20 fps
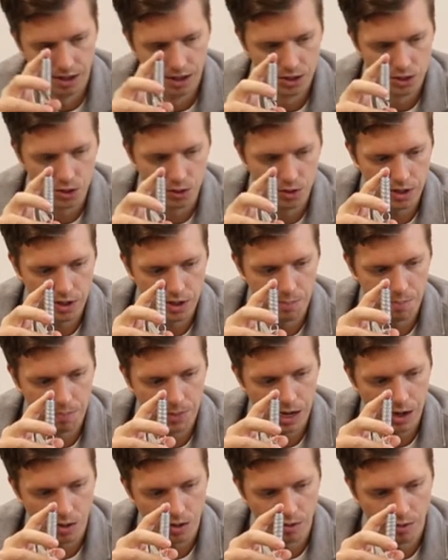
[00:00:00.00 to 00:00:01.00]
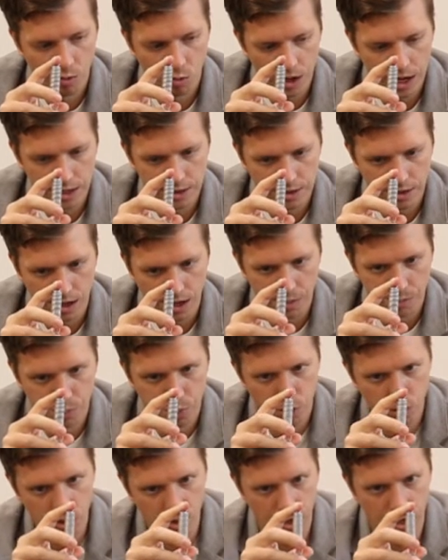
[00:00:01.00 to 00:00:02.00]
So the amount of weight that I
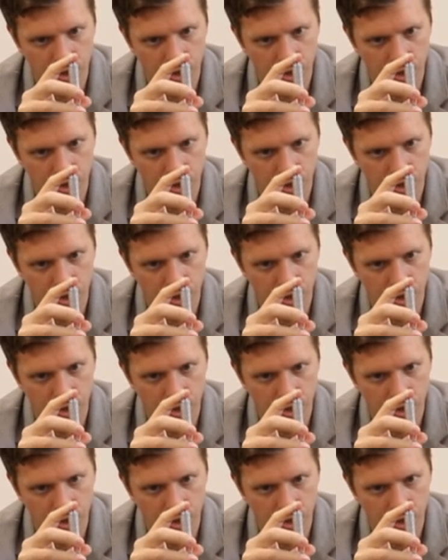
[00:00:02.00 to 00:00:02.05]
put